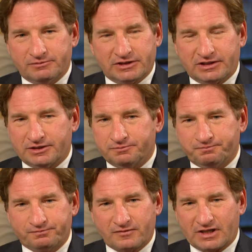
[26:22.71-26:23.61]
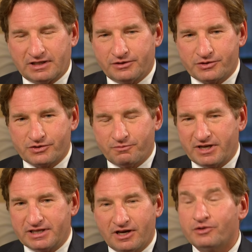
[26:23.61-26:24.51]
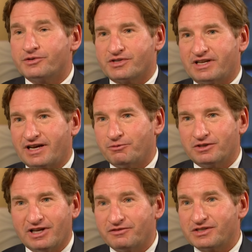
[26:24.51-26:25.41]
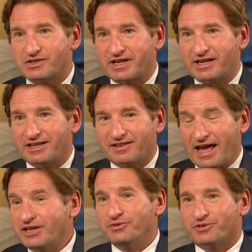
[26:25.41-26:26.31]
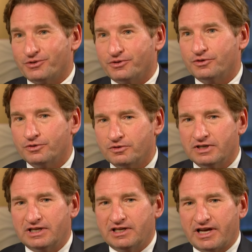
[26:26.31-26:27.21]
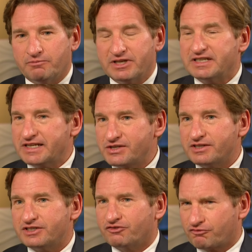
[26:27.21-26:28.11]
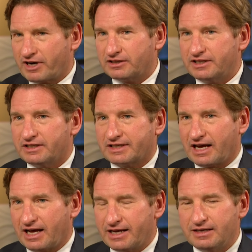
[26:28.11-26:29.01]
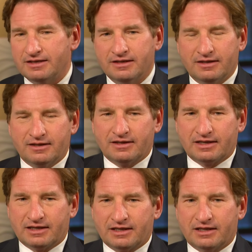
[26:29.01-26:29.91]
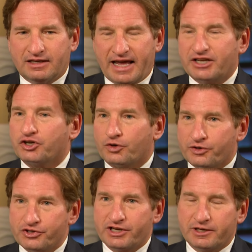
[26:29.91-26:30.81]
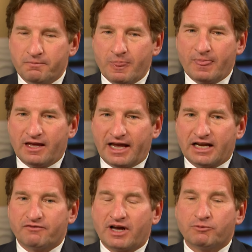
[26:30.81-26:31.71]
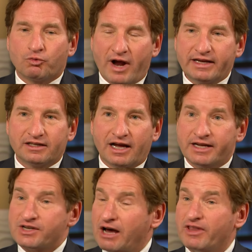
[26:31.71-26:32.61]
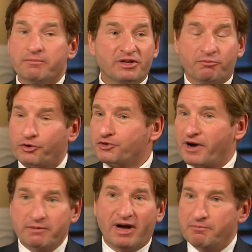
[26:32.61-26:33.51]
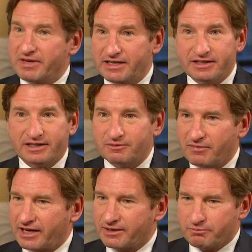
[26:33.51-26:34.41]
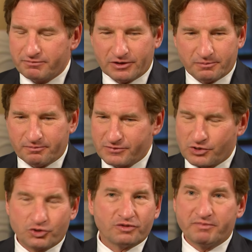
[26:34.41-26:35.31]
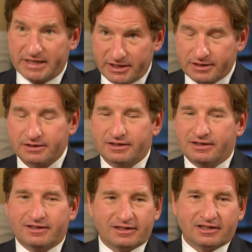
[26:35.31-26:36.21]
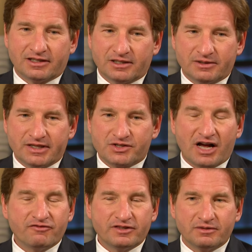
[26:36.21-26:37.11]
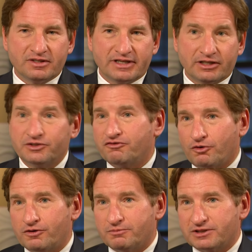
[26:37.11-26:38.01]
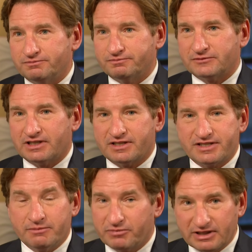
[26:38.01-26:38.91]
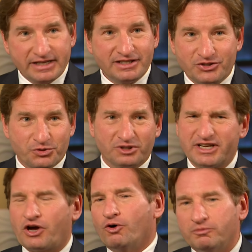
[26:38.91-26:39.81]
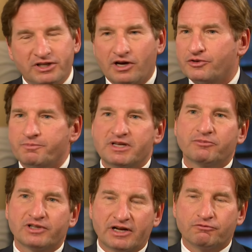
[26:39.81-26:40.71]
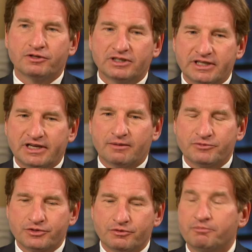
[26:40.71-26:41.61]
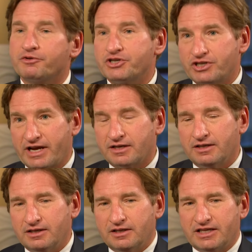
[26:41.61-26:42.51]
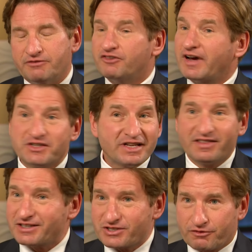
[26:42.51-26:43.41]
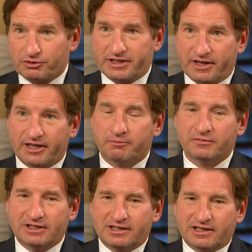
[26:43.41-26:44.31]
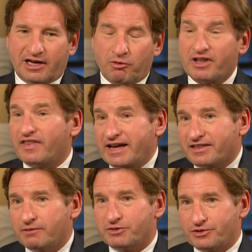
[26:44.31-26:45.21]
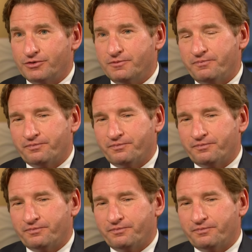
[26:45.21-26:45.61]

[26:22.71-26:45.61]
Um, uh, there's so many others that I would love to say thank you to who have been decent and friendly and kind uh, and encouraging. And I've come to recognize how they've been portrayed by media and by you know, social media uh, is often ill informed. Uh, Tim Pawlenty, Julia Coleman, other people that I've really come to appreciate, even if I see things differently than them. I want to thank them too.